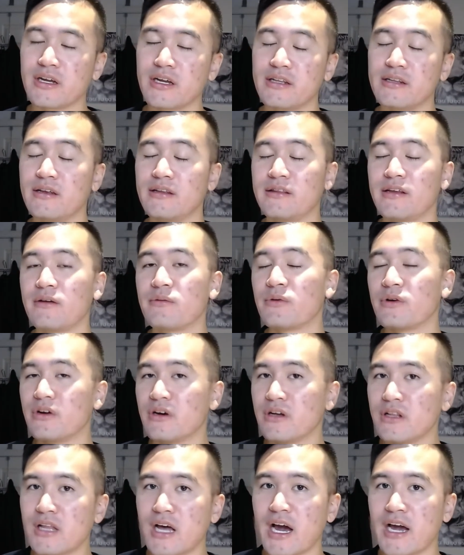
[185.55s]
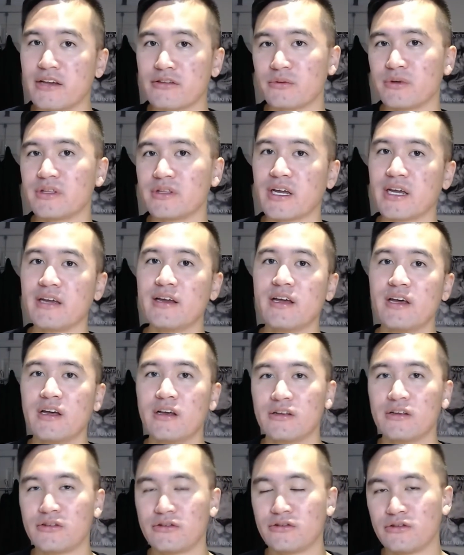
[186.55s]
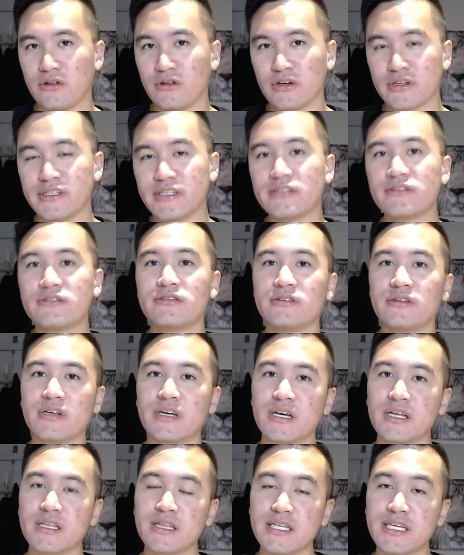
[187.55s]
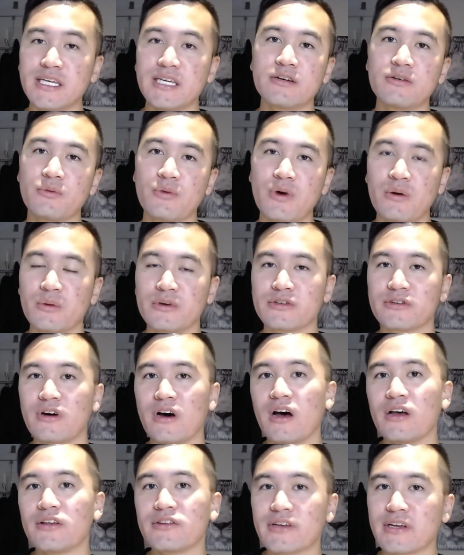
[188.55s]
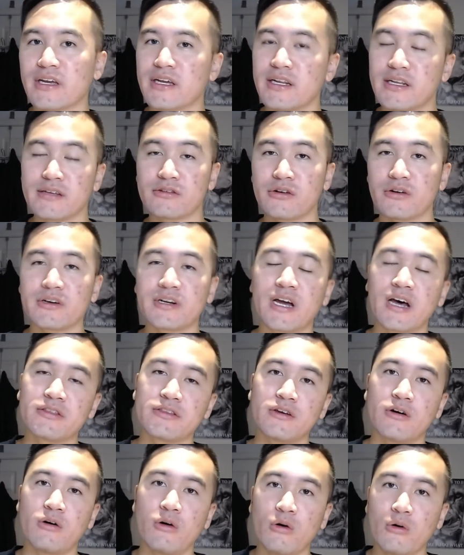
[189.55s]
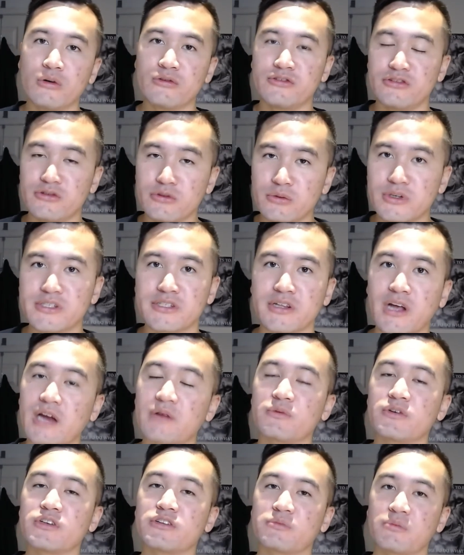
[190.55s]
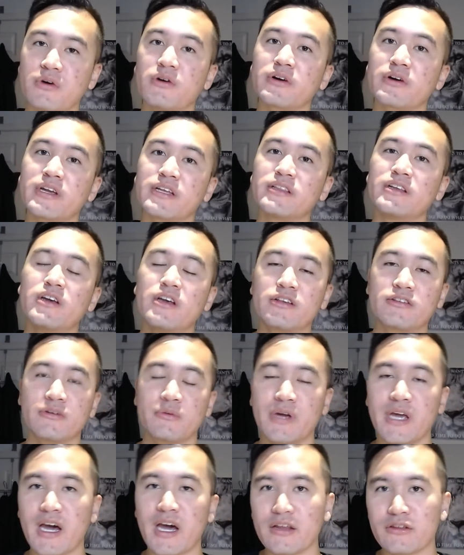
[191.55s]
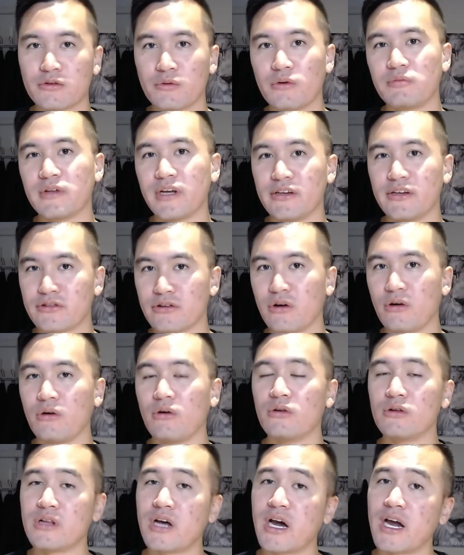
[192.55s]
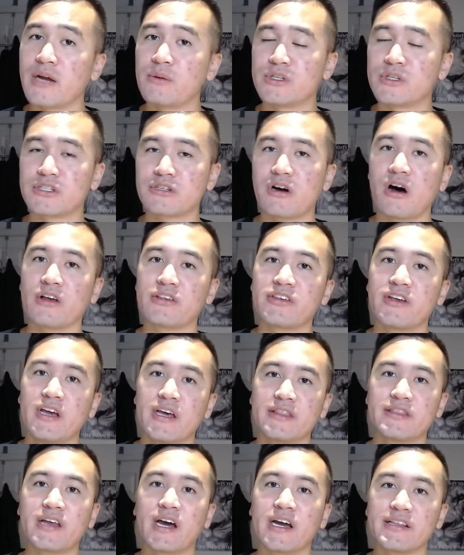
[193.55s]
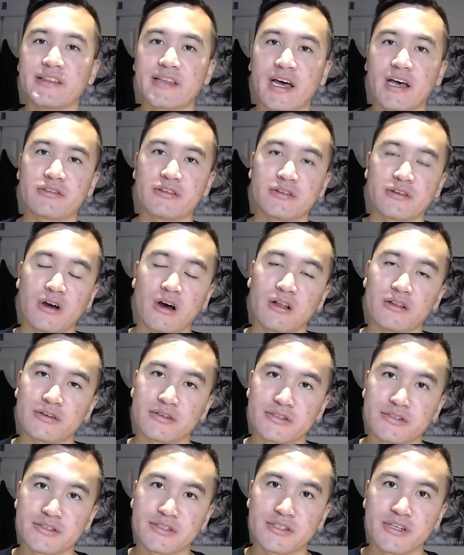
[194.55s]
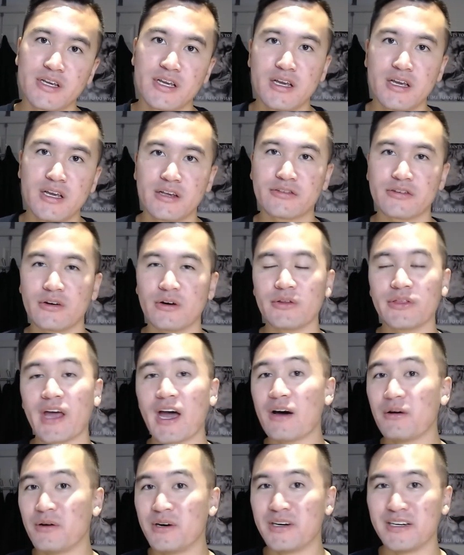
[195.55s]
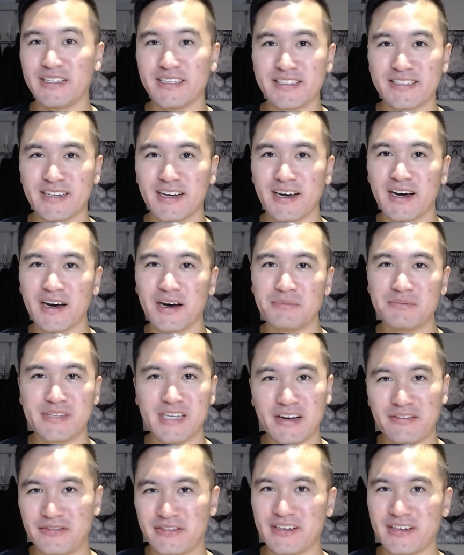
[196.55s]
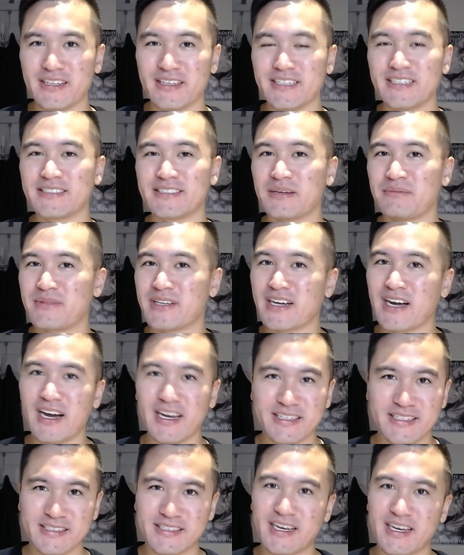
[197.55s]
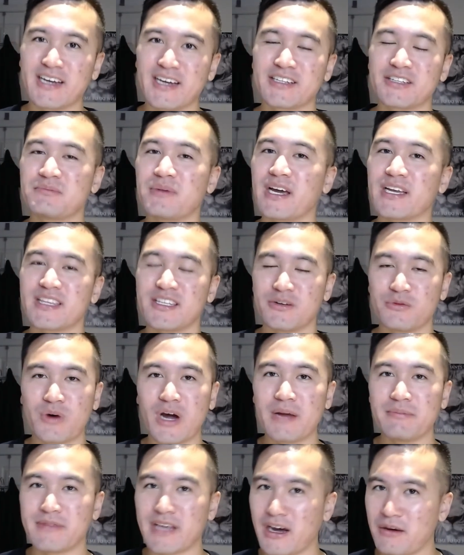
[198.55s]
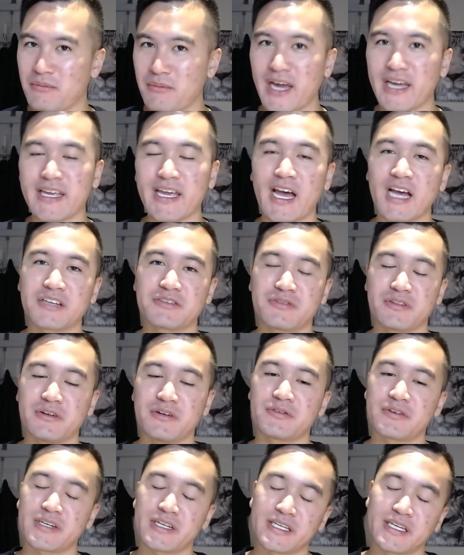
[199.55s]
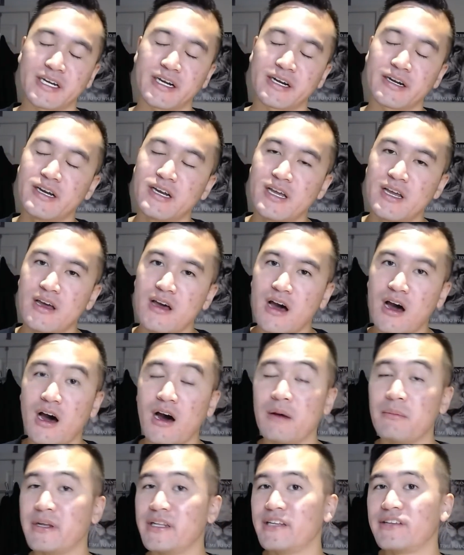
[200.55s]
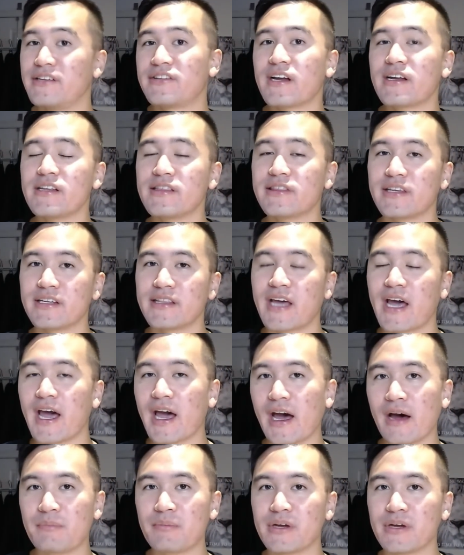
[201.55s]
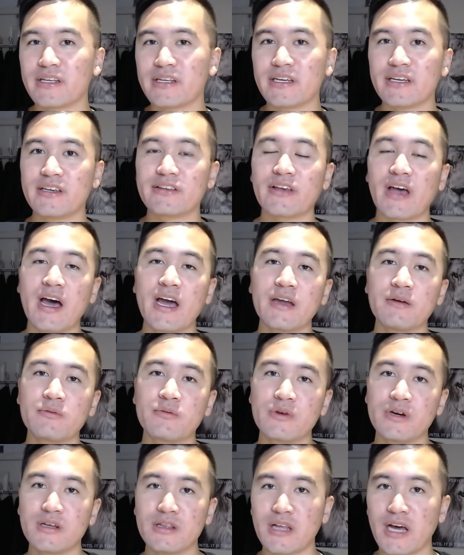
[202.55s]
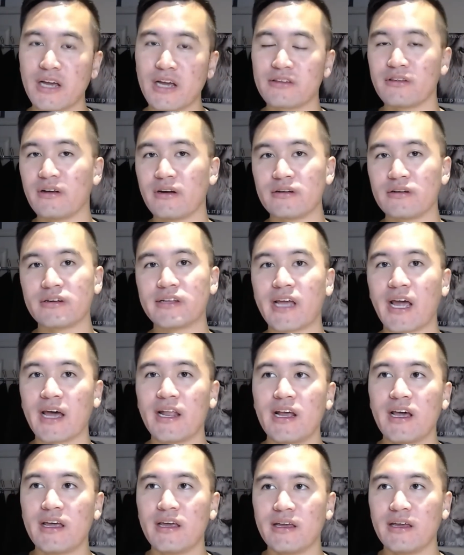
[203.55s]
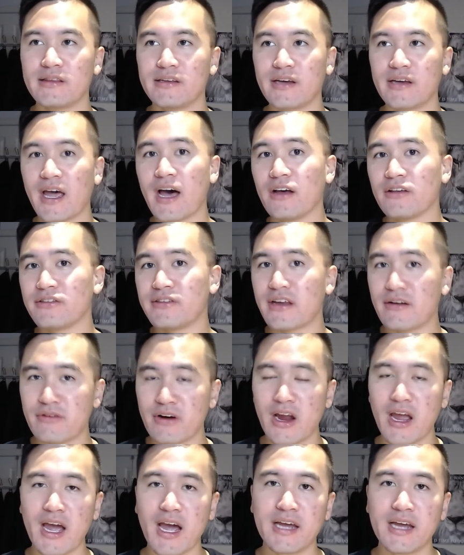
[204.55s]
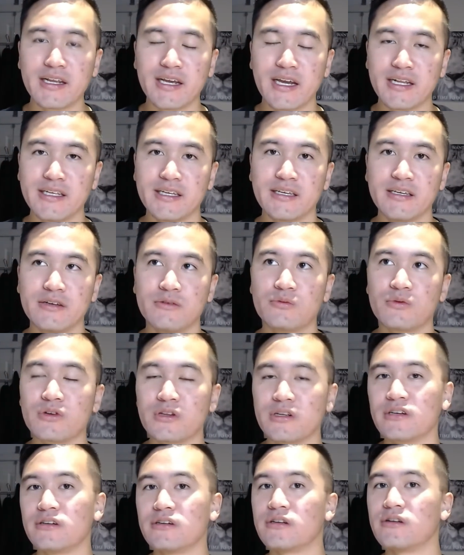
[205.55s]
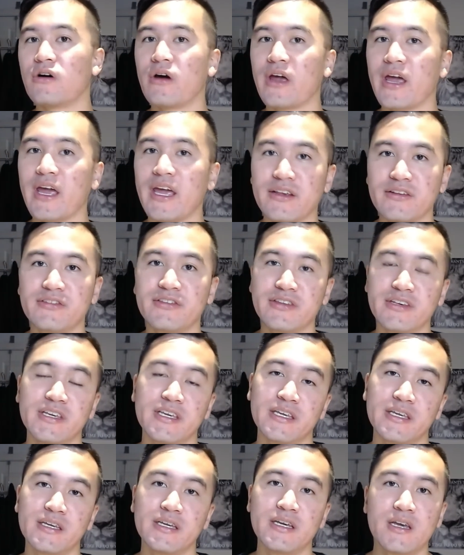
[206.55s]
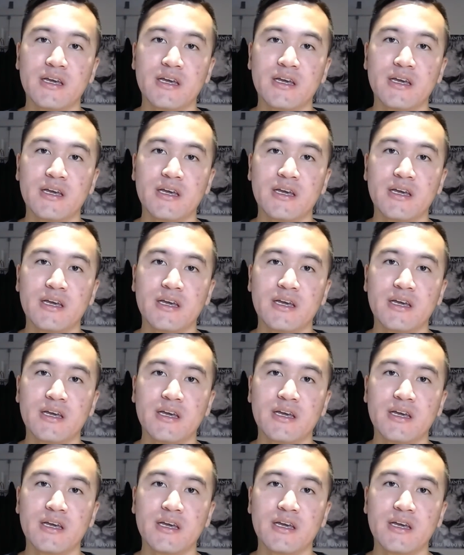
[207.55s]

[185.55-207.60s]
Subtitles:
And they realized when they looked into the leak, what was causing it, it turned out the whole sewage line was broken, so we had to replace the whole line, which cost $9,000. So that was definitely something I did not expect. That wiped out my cash flow for the year. And the second thing that happened is I realized later that the house never had any really good AC.